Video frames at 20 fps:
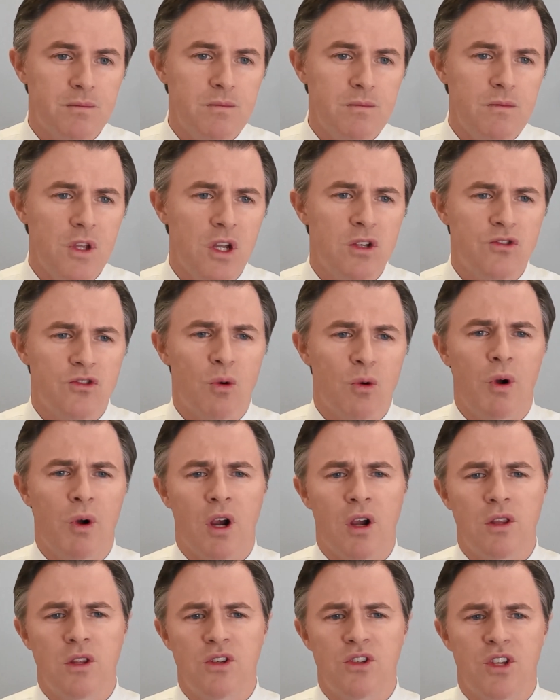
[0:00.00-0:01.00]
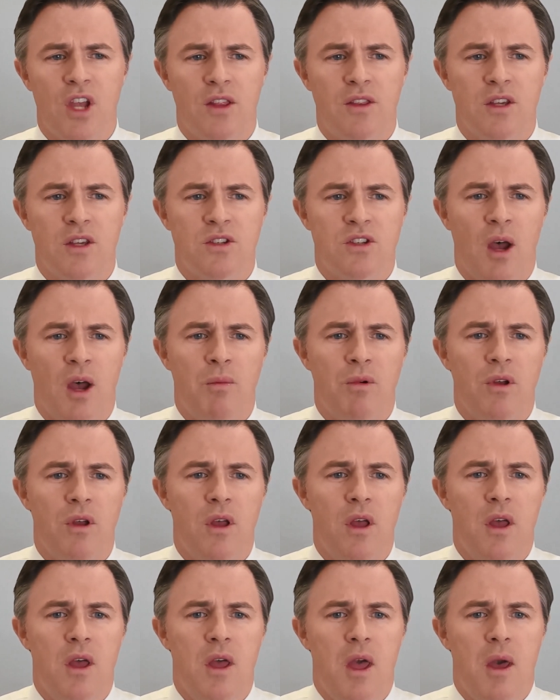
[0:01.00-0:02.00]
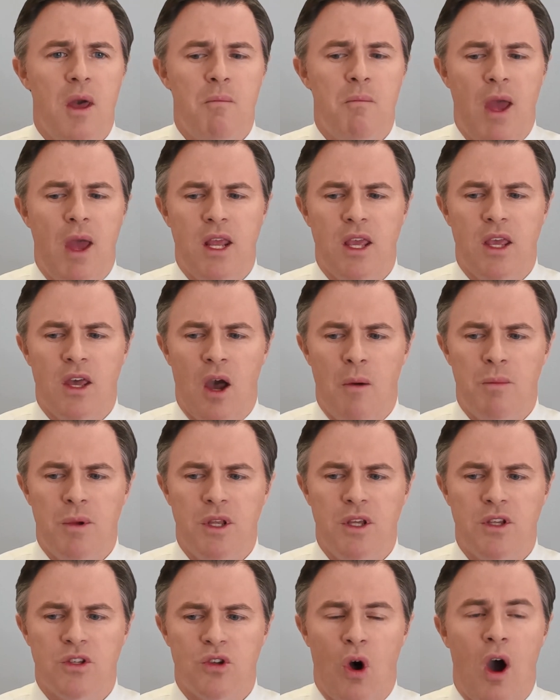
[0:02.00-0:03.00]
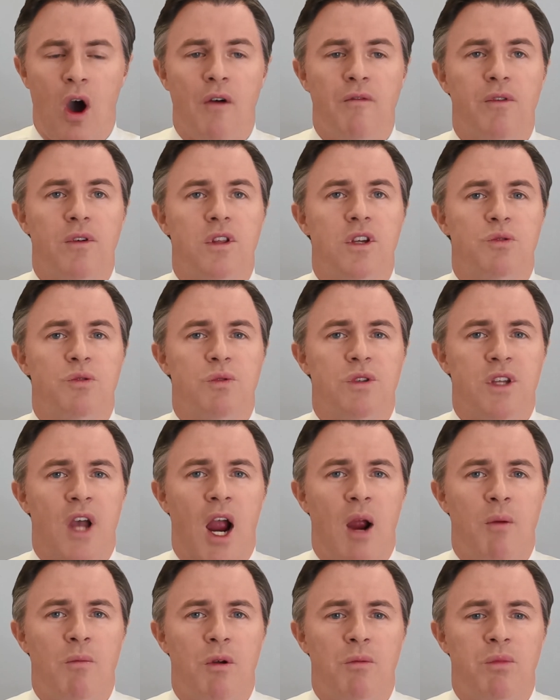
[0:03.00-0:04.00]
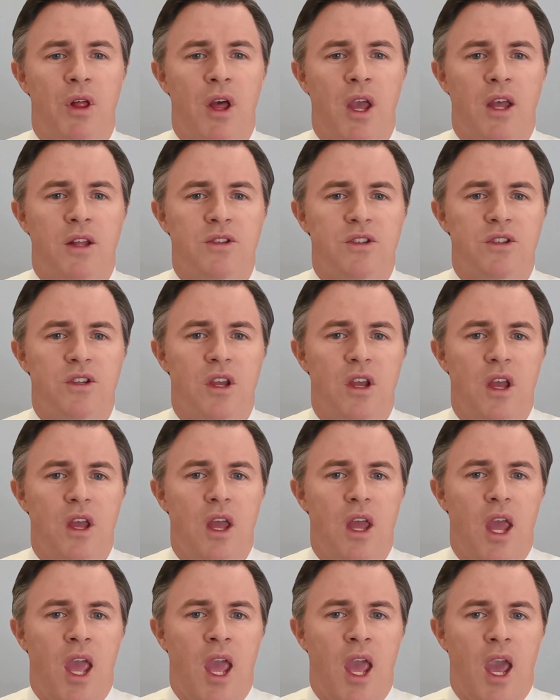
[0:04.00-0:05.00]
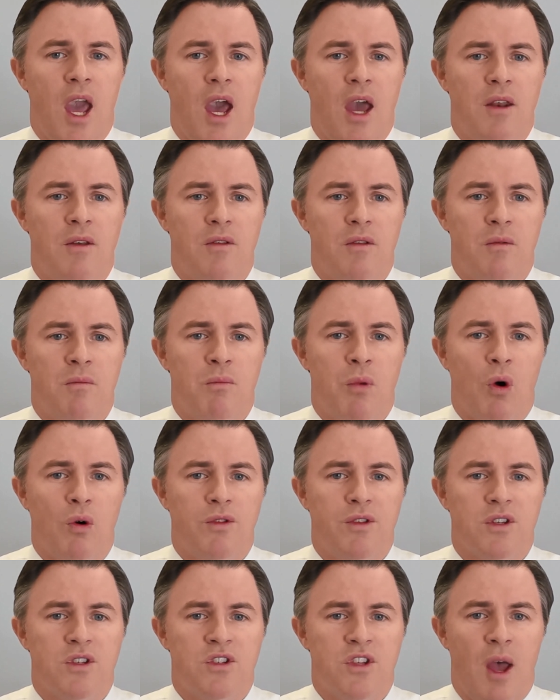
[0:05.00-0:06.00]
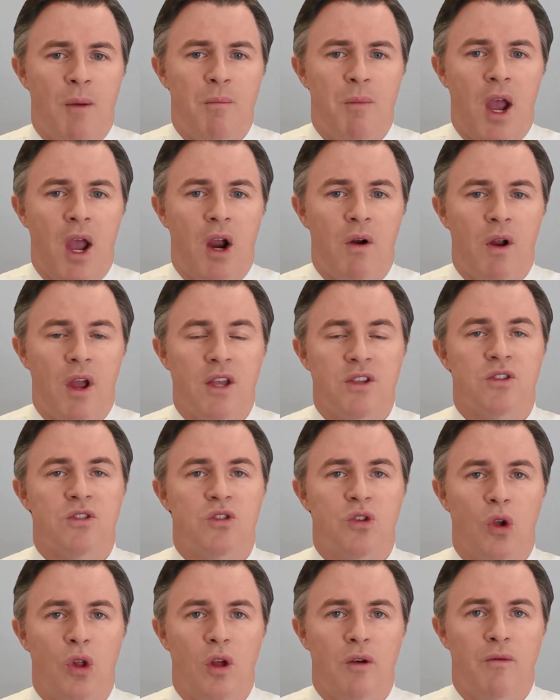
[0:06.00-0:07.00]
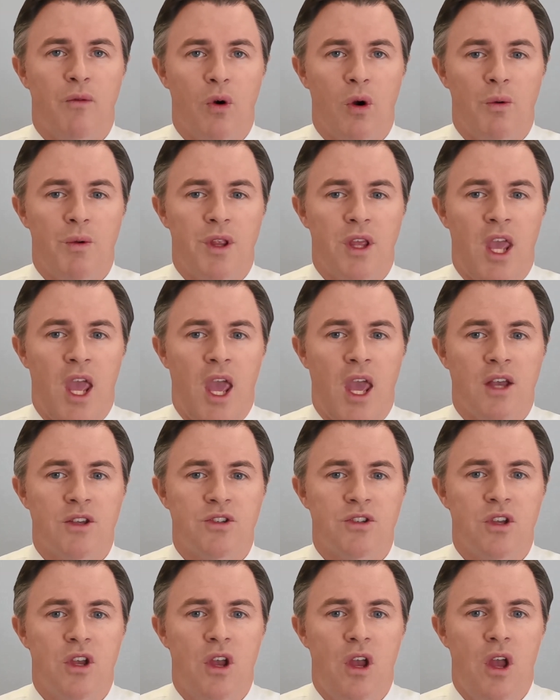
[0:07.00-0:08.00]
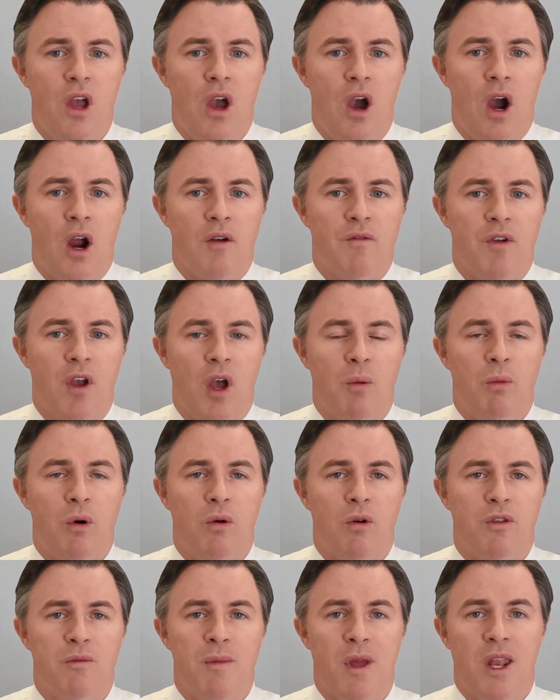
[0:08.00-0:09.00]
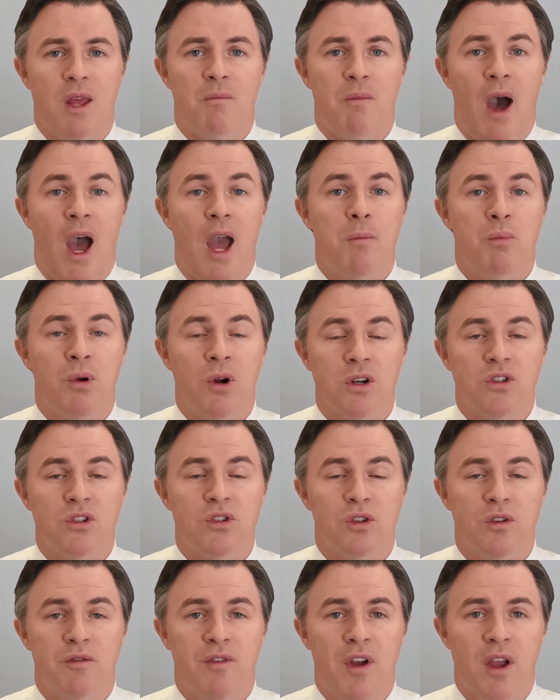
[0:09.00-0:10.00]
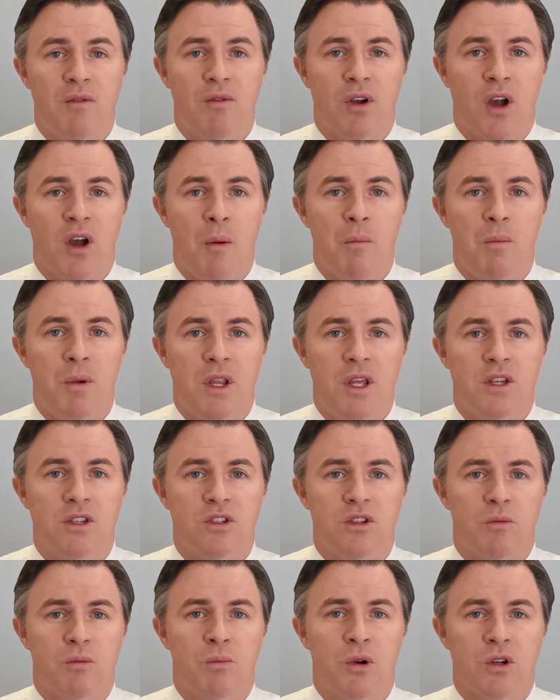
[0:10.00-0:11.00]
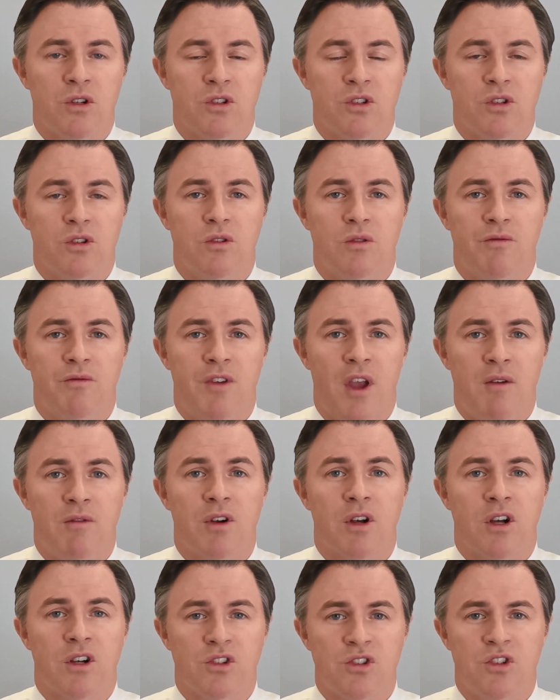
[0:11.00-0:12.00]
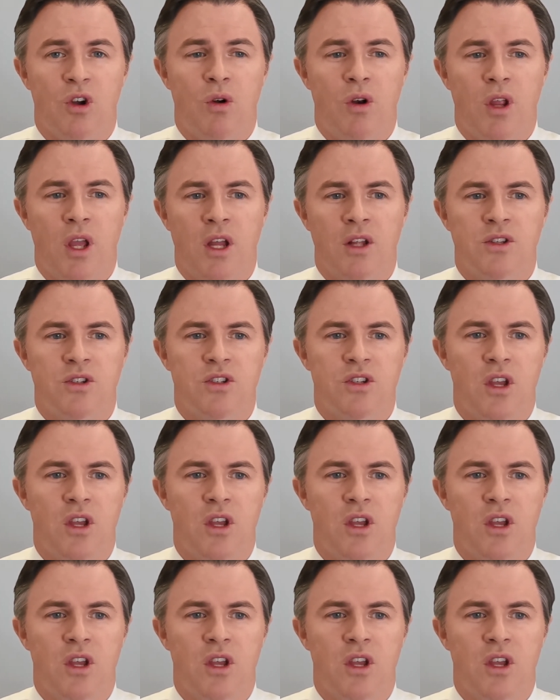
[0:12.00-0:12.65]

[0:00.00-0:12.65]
So where can you set these up? Many companies offer these retirement plans, and both SEP IRAs and solo 401ks are available with many of my personal favorite companies or personal favorite custodians.